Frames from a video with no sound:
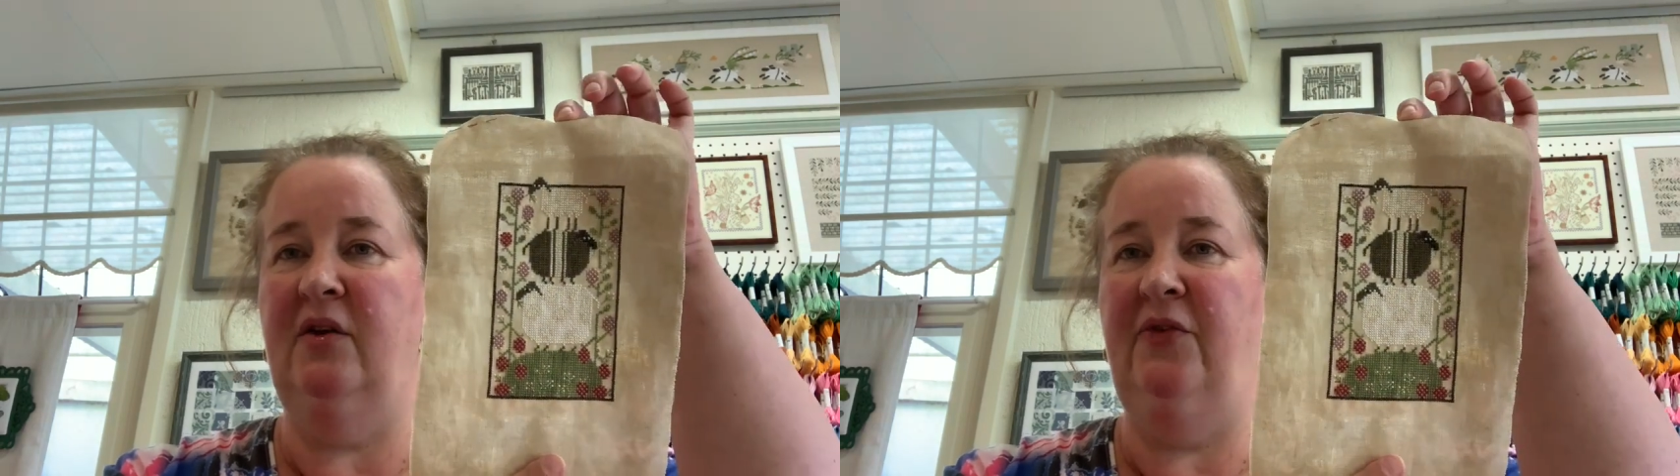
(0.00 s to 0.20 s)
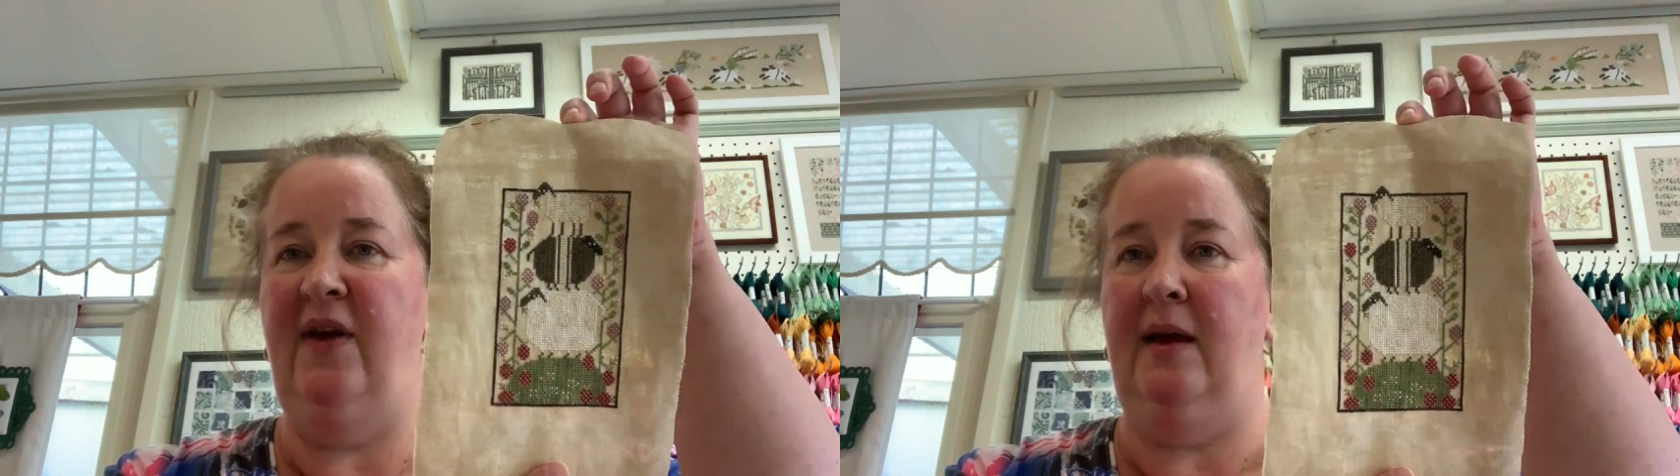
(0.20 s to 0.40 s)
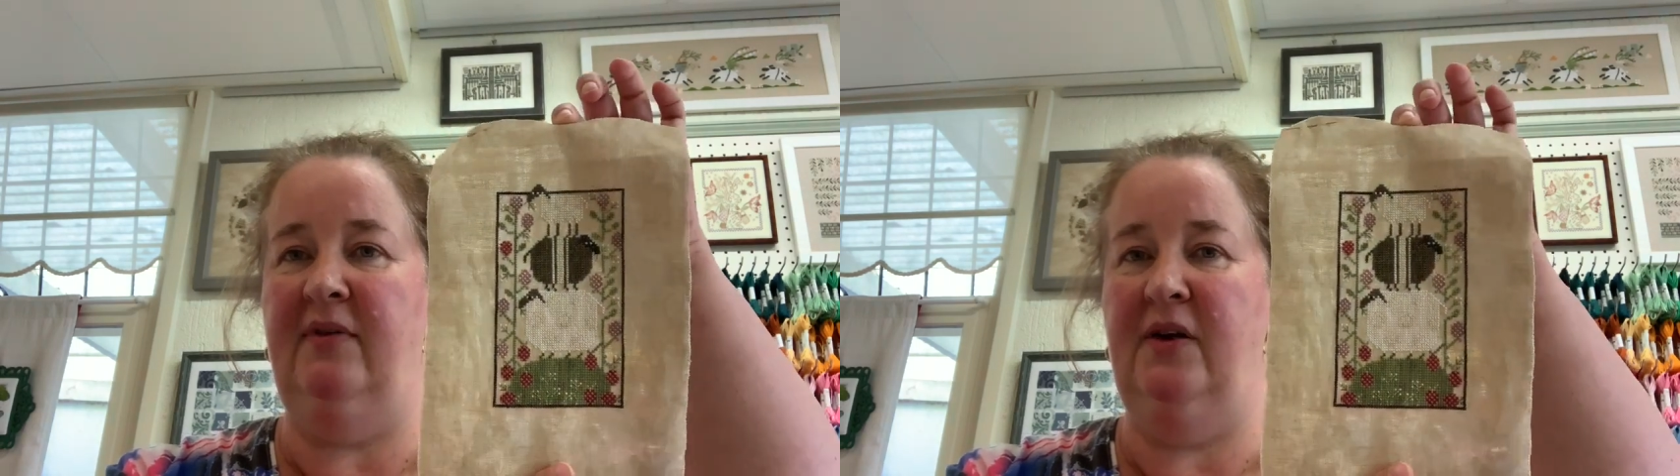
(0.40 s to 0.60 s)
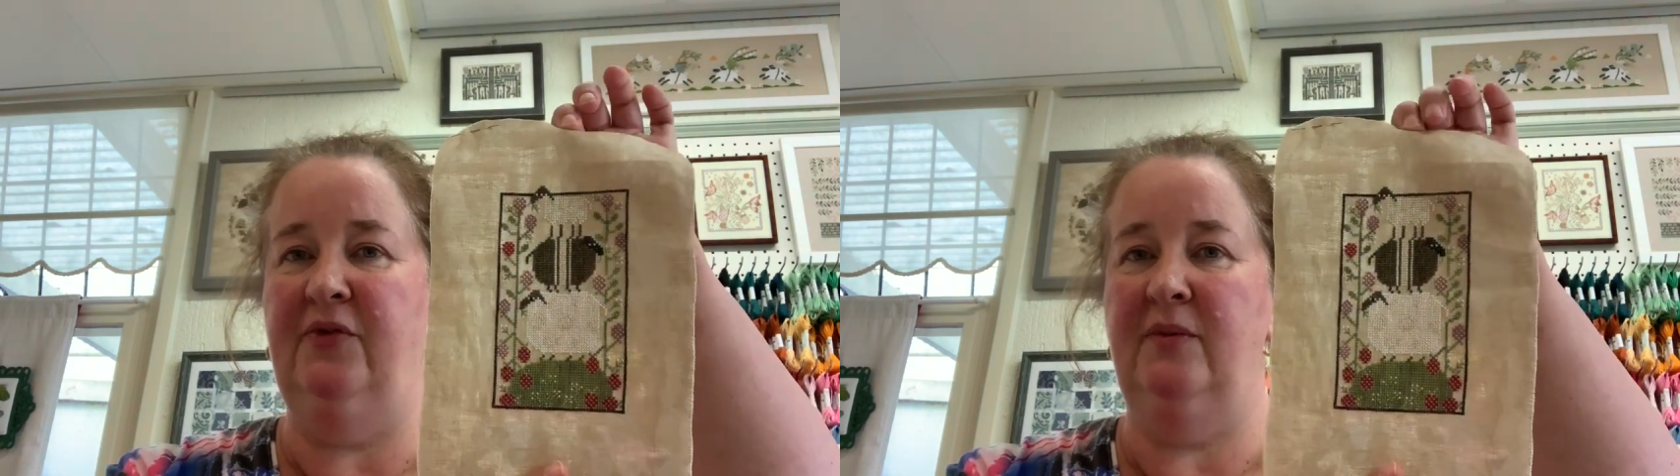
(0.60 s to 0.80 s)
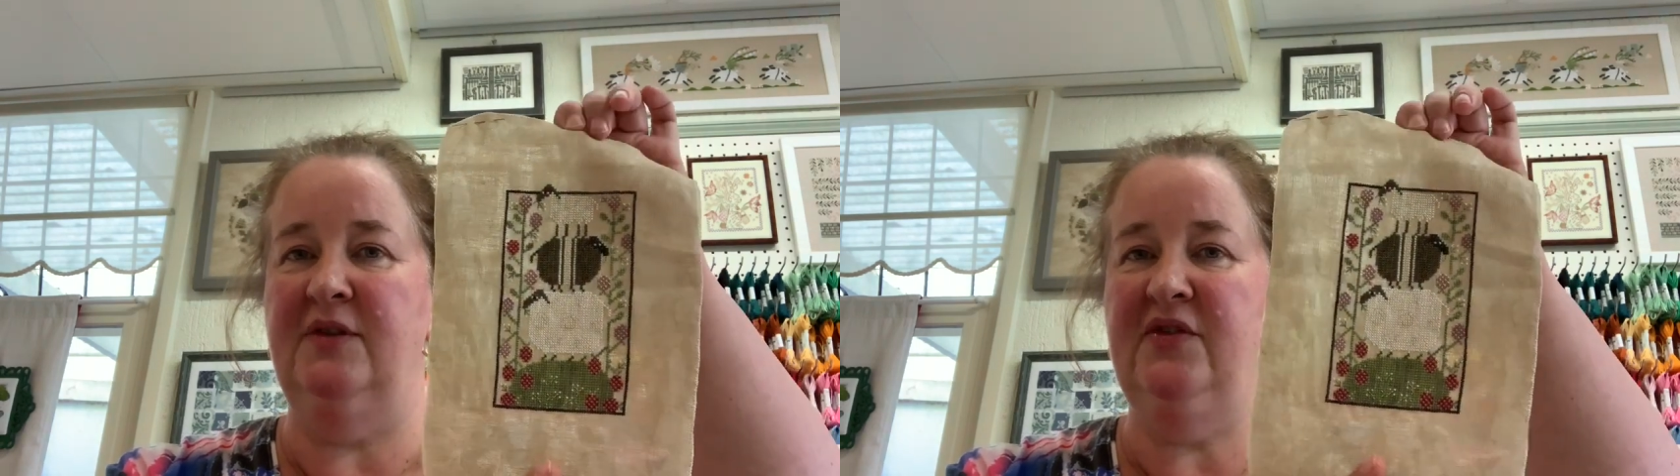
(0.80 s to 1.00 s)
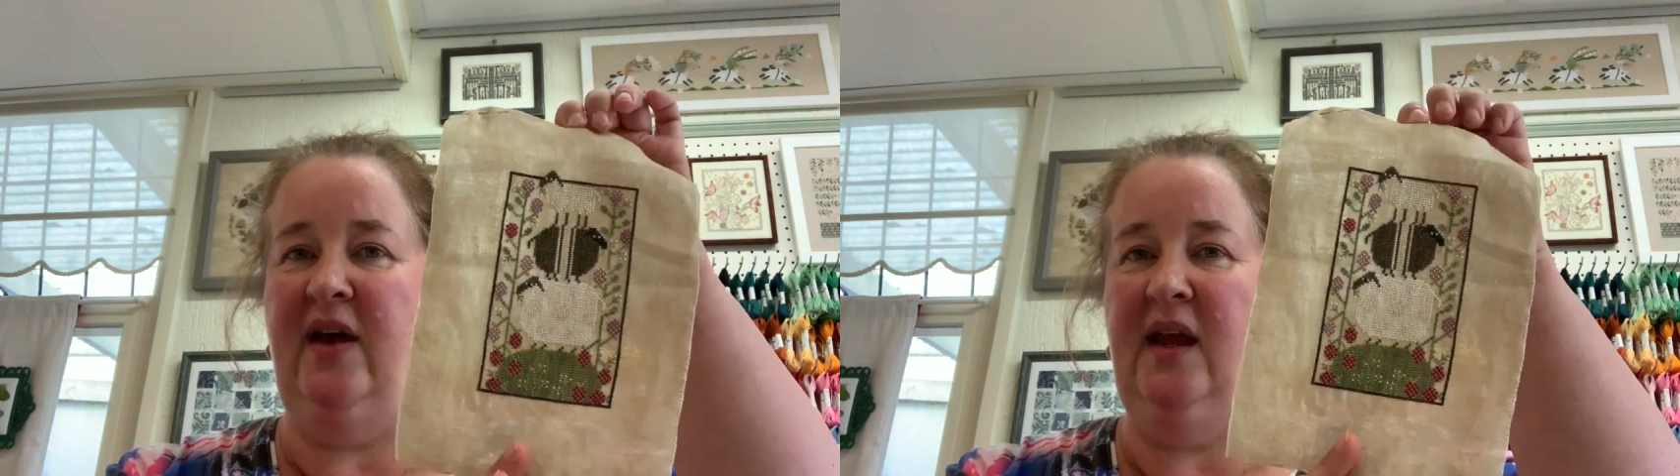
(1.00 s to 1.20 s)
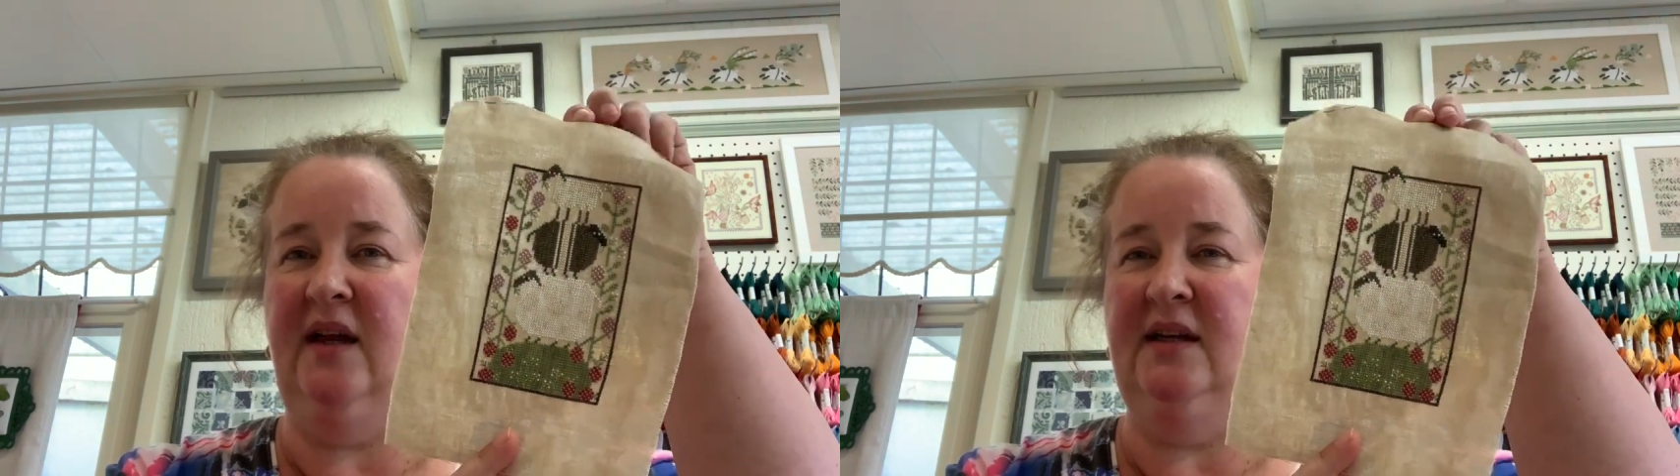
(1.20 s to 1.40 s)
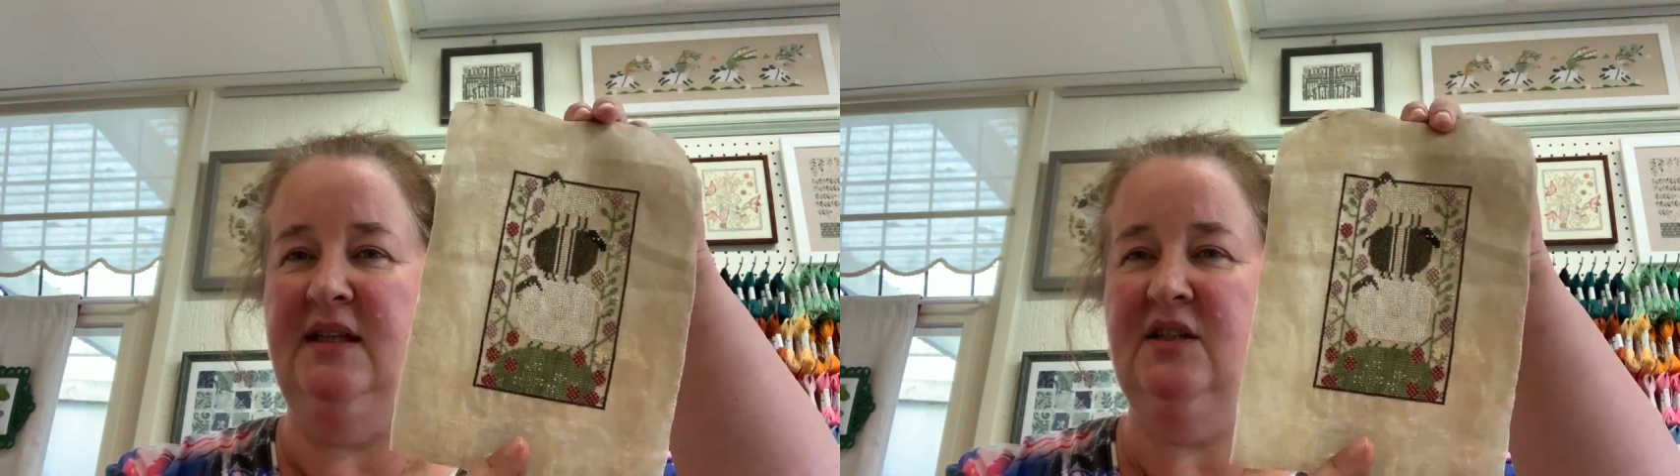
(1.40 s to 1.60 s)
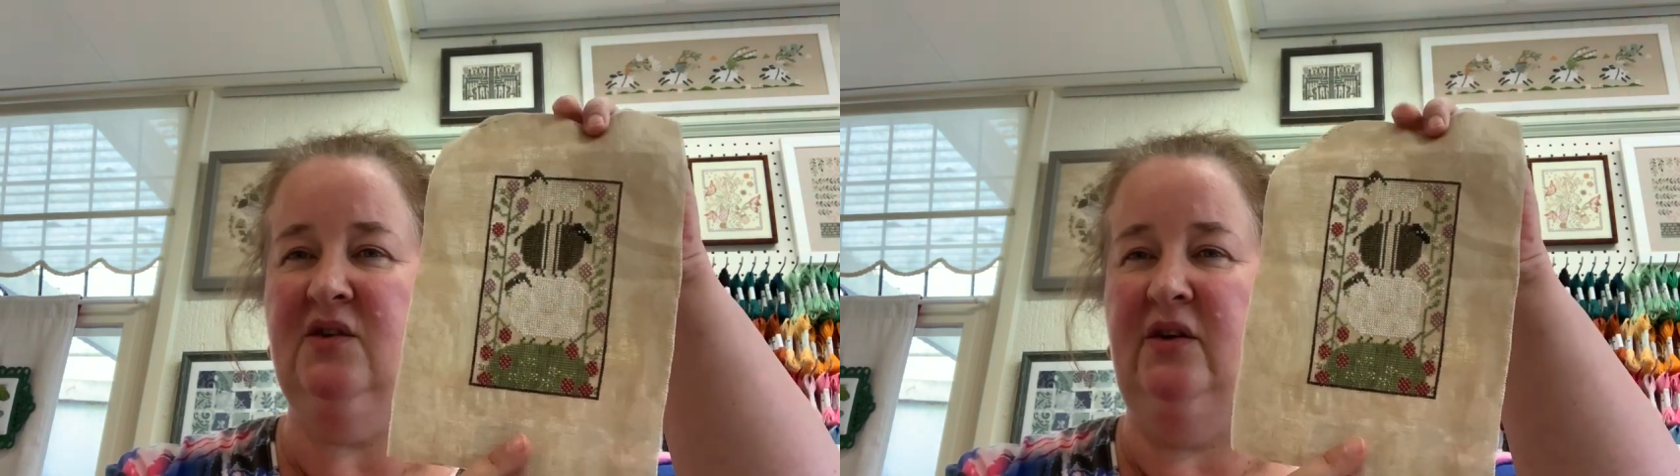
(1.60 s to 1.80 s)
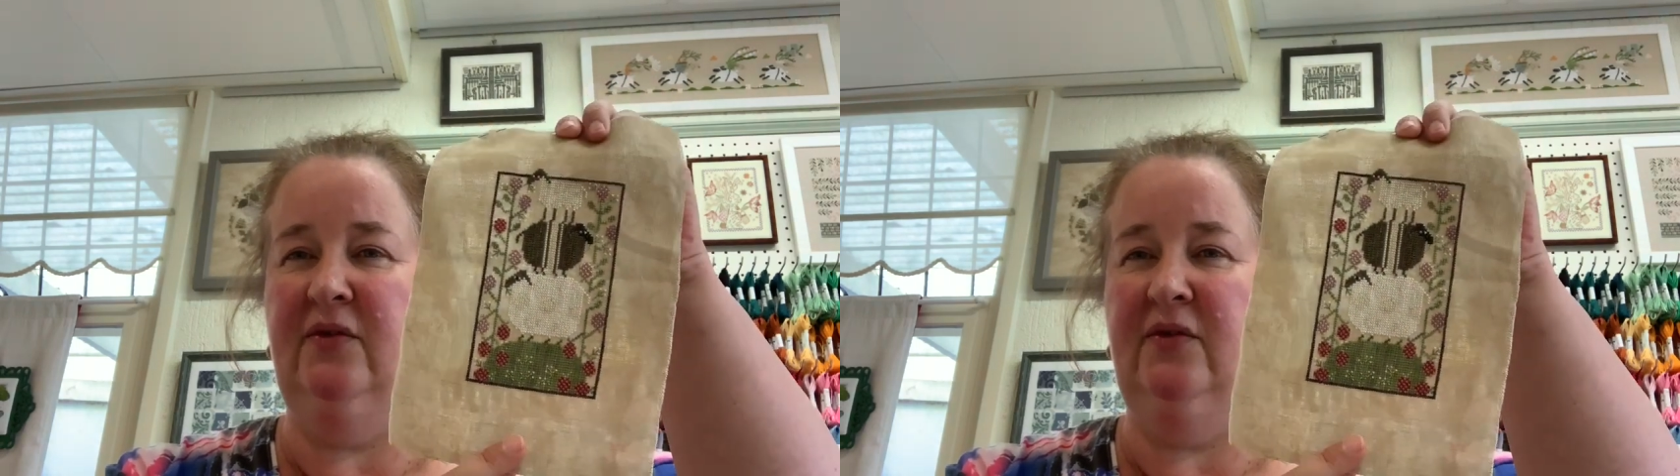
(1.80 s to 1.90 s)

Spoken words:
fabric from Zweiger that sort of